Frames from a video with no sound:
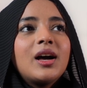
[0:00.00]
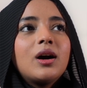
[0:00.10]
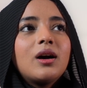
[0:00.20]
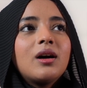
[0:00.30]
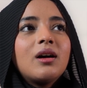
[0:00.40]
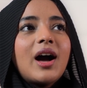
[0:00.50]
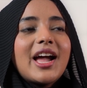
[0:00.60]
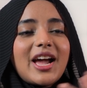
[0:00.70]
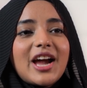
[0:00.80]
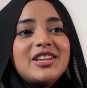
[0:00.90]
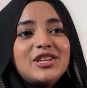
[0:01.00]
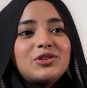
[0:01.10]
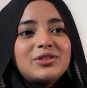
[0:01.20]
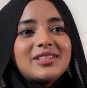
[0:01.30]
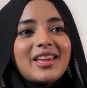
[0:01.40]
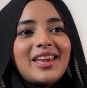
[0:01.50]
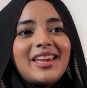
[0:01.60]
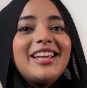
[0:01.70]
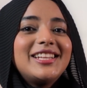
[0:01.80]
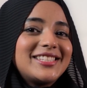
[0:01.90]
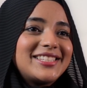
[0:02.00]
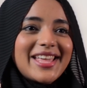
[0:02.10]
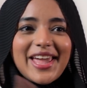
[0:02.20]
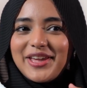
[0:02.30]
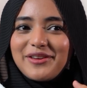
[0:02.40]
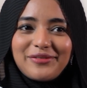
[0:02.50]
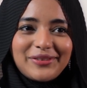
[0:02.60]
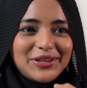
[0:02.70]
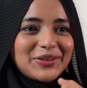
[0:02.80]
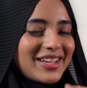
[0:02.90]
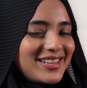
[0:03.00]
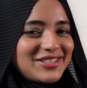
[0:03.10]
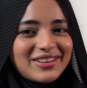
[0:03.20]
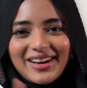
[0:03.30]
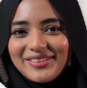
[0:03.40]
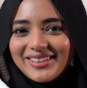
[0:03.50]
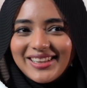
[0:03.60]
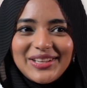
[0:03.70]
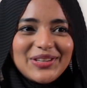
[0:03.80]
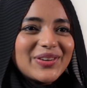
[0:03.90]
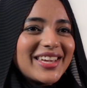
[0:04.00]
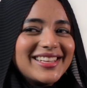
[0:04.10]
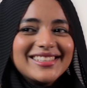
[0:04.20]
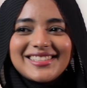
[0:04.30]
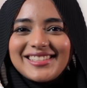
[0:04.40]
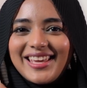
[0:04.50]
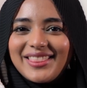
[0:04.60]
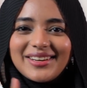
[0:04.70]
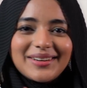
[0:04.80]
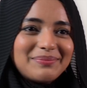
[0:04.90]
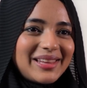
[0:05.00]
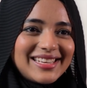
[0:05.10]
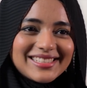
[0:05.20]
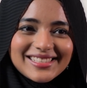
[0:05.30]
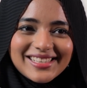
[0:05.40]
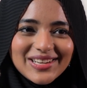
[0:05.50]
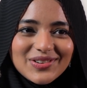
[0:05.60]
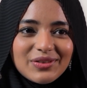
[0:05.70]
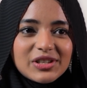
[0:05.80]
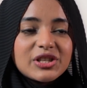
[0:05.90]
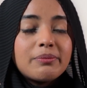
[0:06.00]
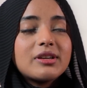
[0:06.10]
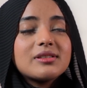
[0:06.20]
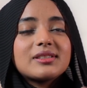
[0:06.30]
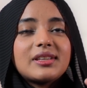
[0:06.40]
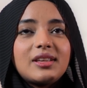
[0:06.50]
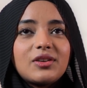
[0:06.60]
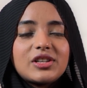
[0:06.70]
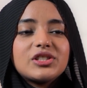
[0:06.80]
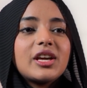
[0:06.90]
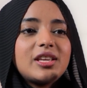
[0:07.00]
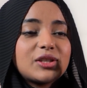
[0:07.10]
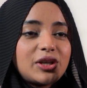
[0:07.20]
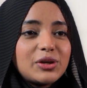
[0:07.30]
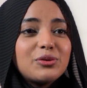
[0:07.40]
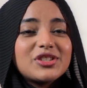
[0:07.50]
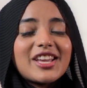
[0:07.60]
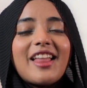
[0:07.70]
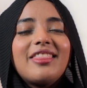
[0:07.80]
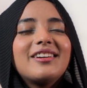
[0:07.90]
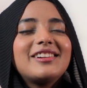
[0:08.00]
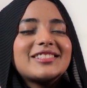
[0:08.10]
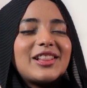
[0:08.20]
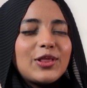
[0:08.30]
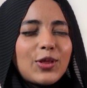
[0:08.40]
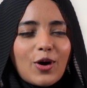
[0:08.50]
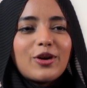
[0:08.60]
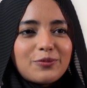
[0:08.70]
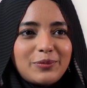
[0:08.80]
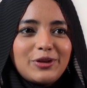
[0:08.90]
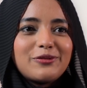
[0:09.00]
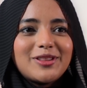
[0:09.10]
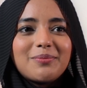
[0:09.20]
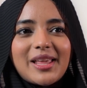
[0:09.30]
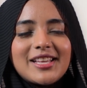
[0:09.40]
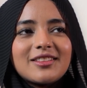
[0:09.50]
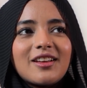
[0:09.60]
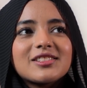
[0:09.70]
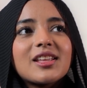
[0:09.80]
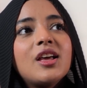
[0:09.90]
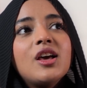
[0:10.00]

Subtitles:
I need to say it's safe. You can travel, you can see the places here in Russia because Russia is huge and there is a lot of beautiful places.